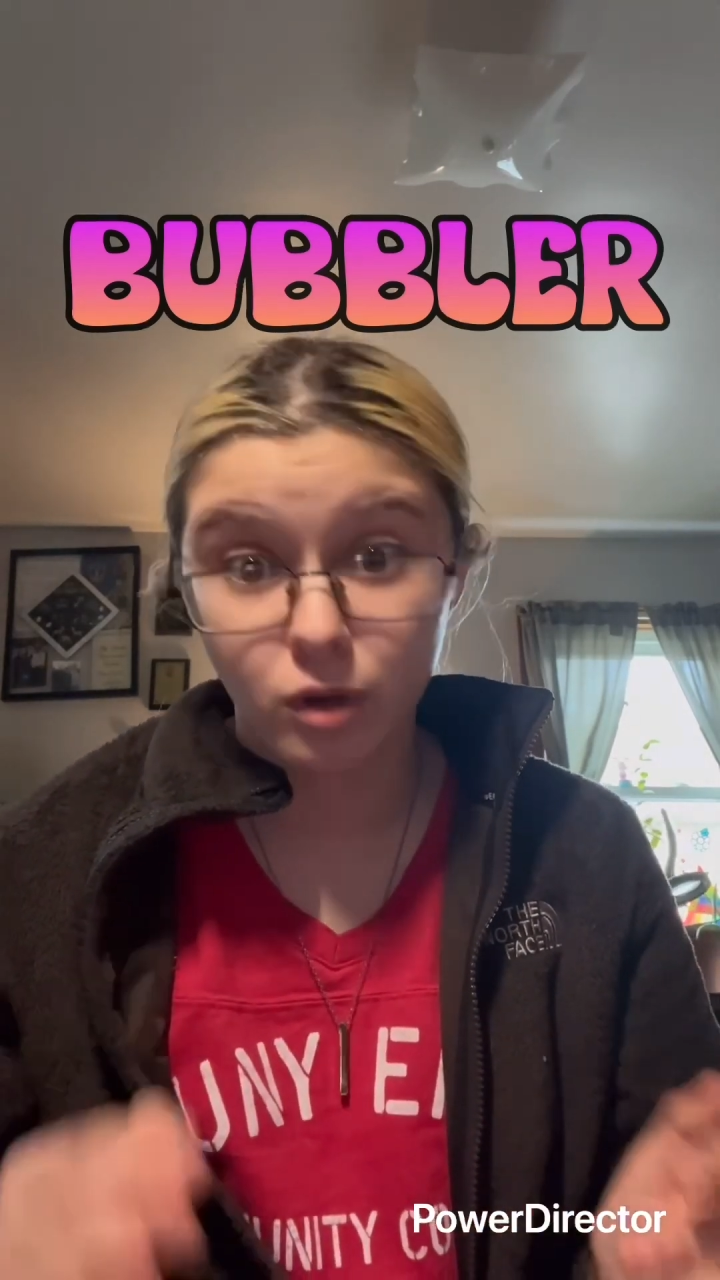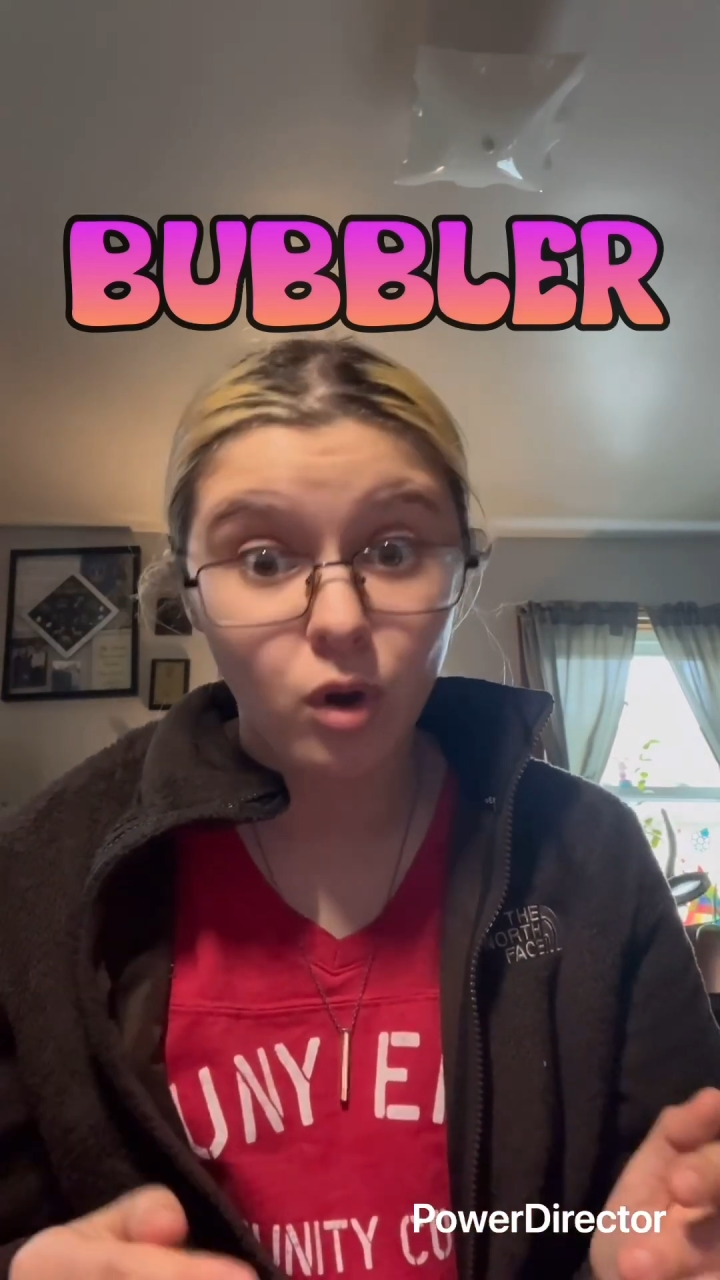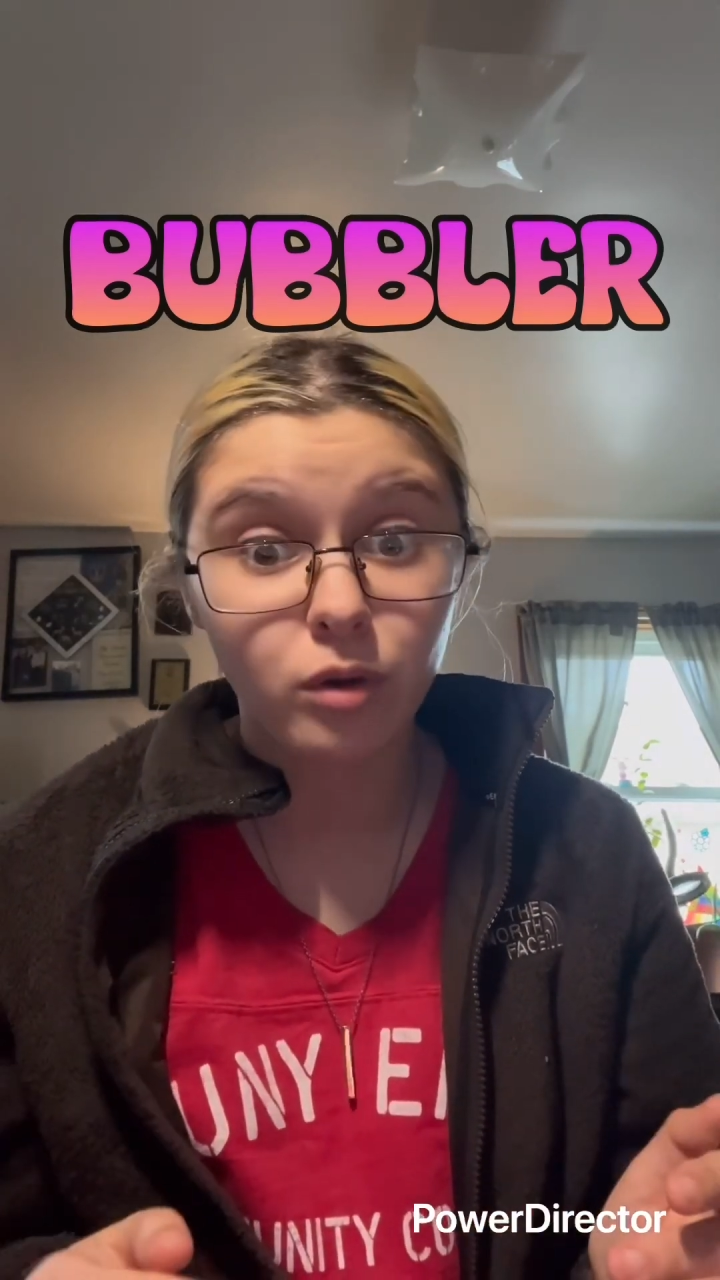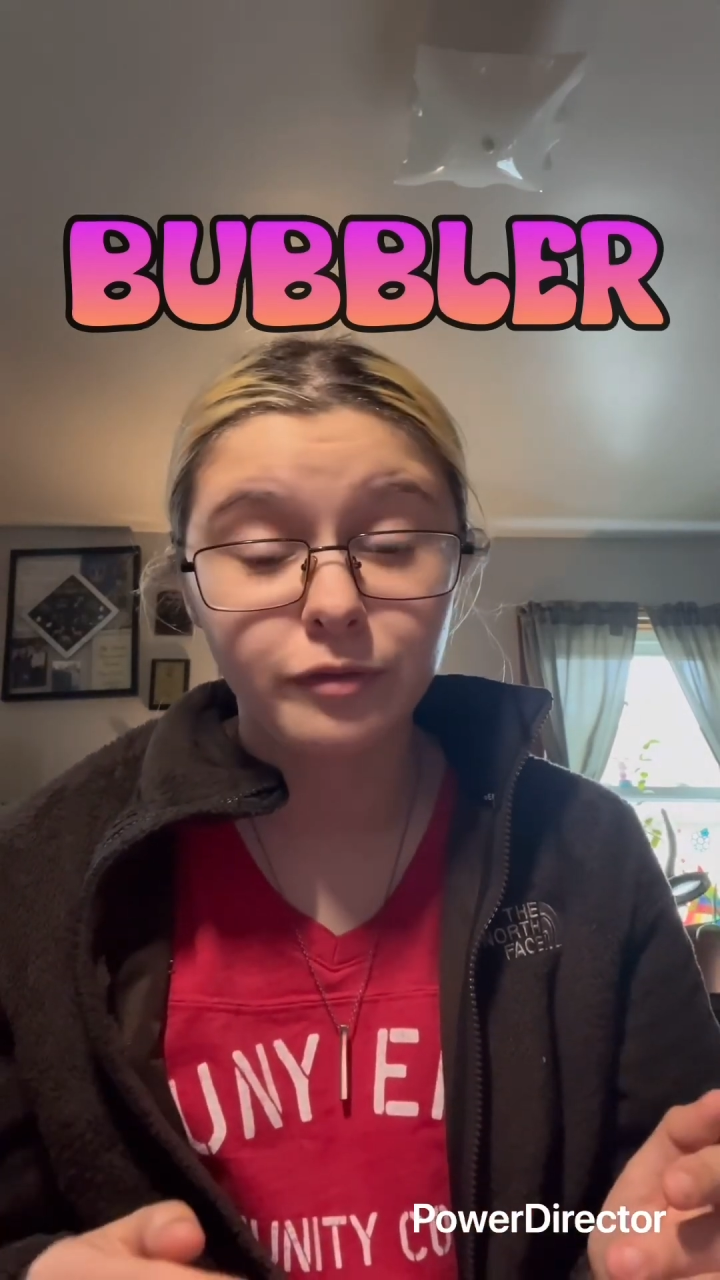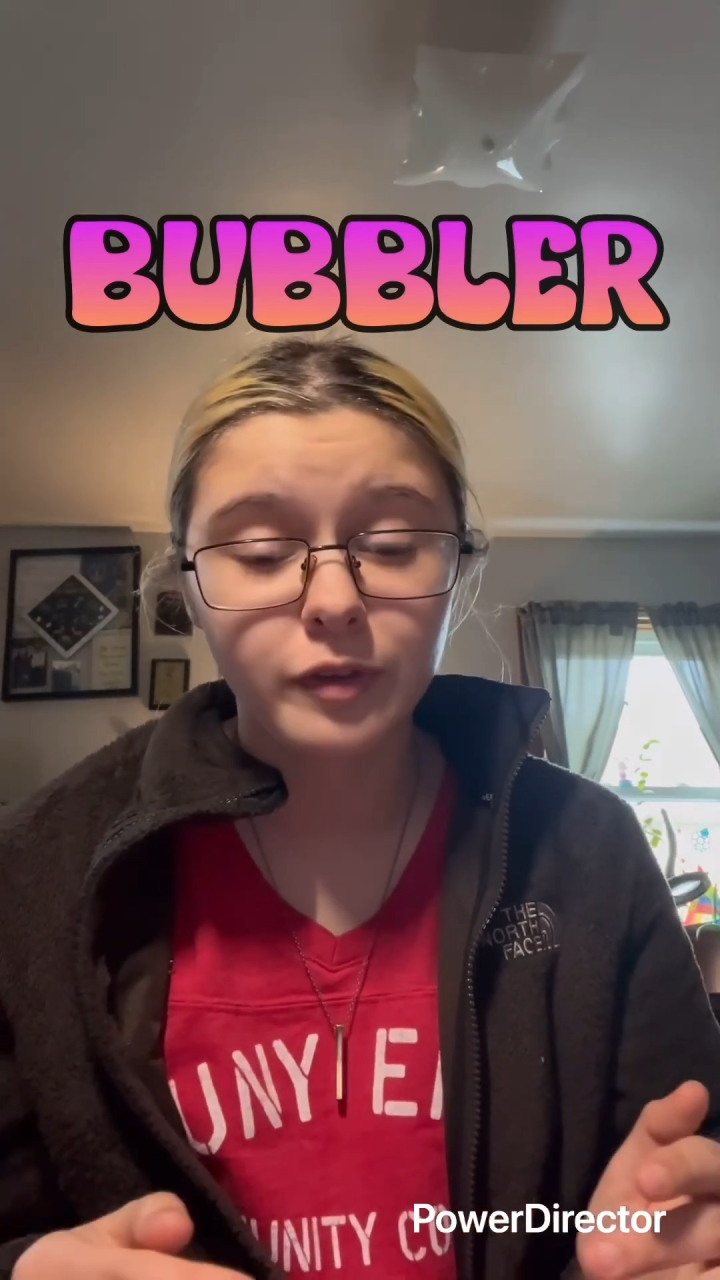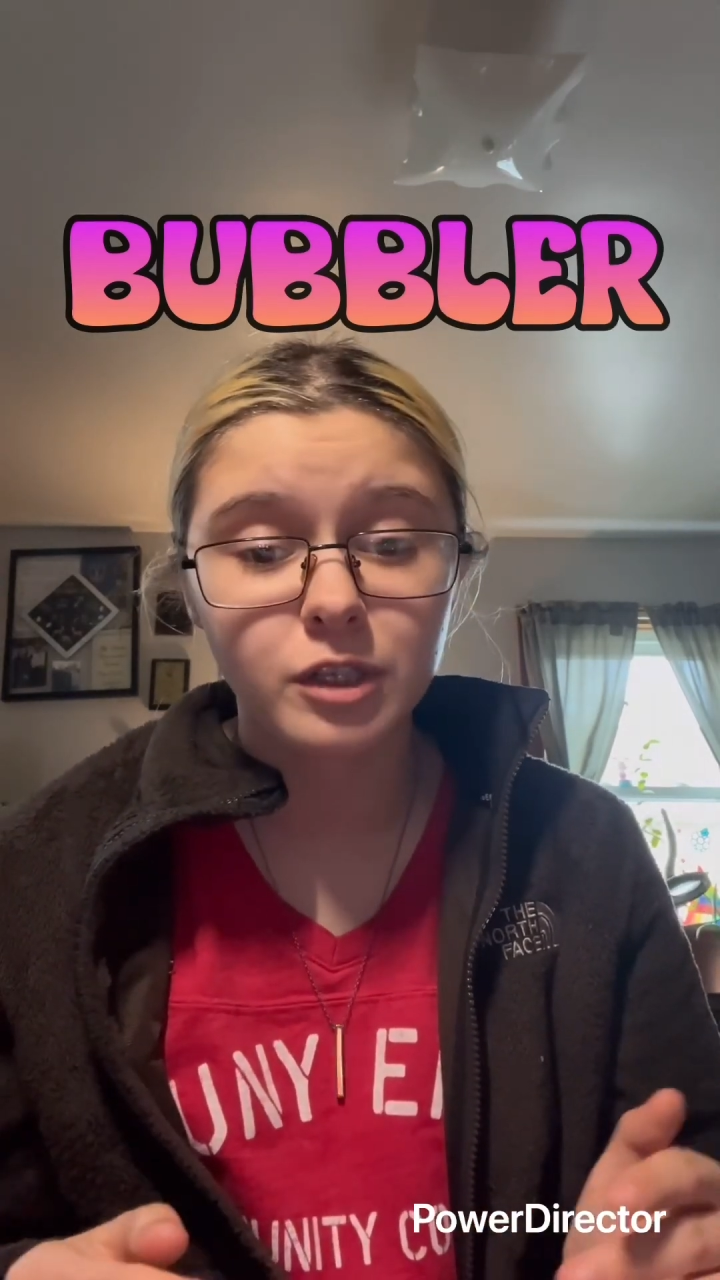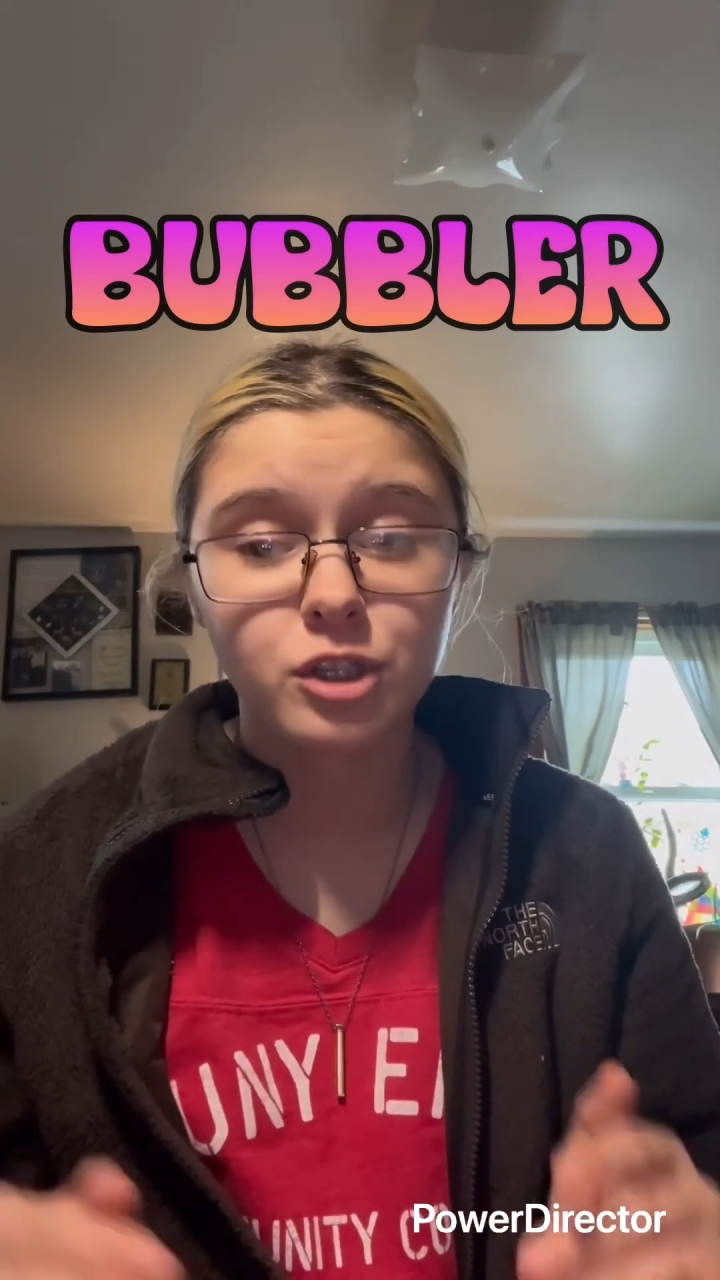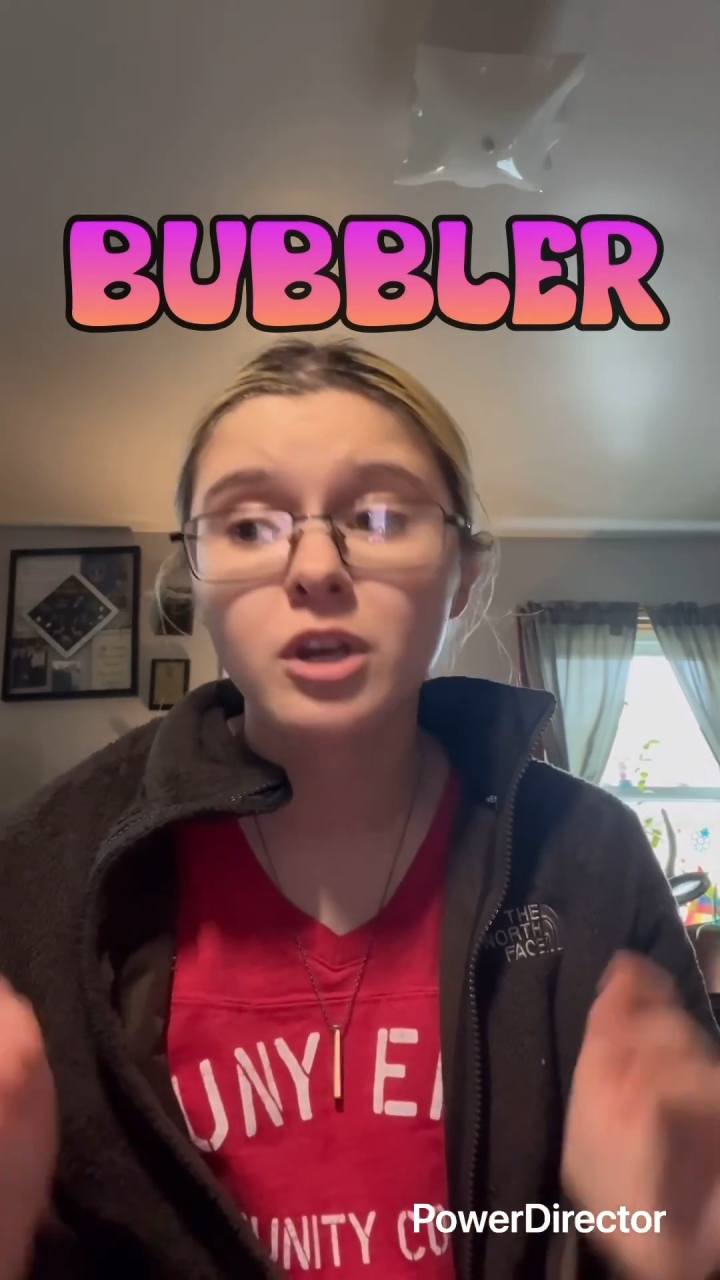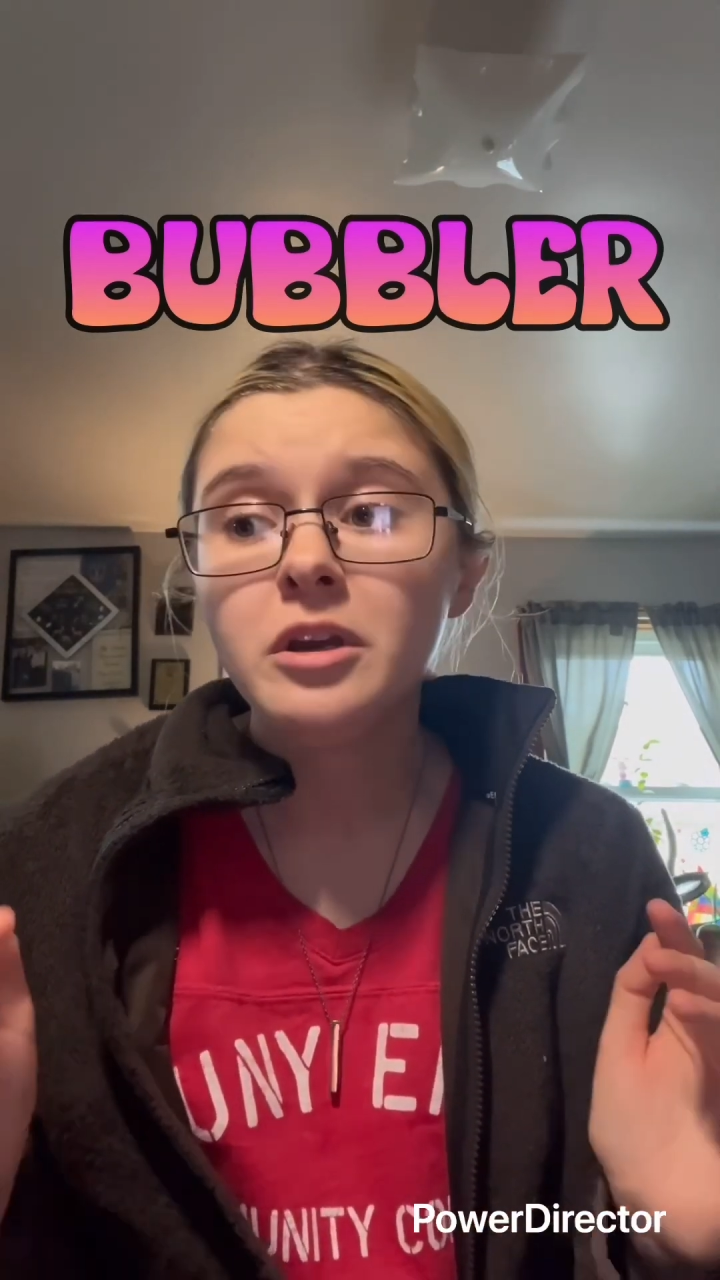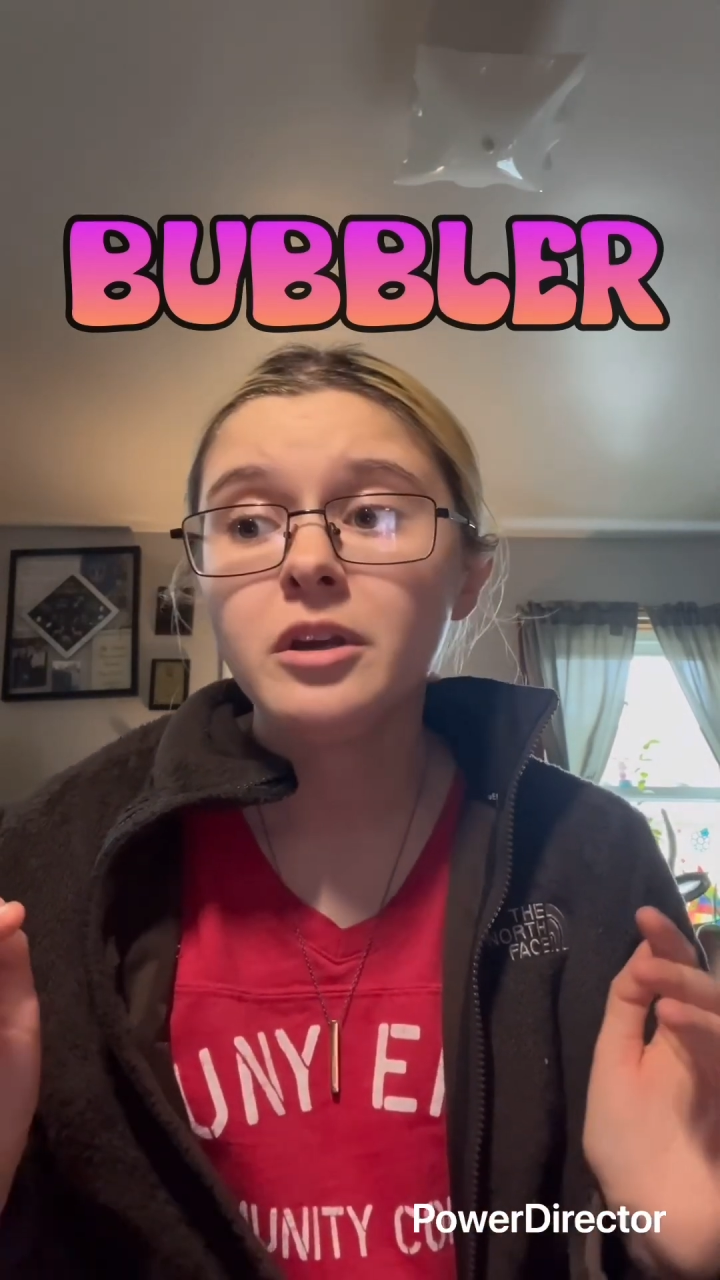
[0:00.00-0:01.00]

goldfish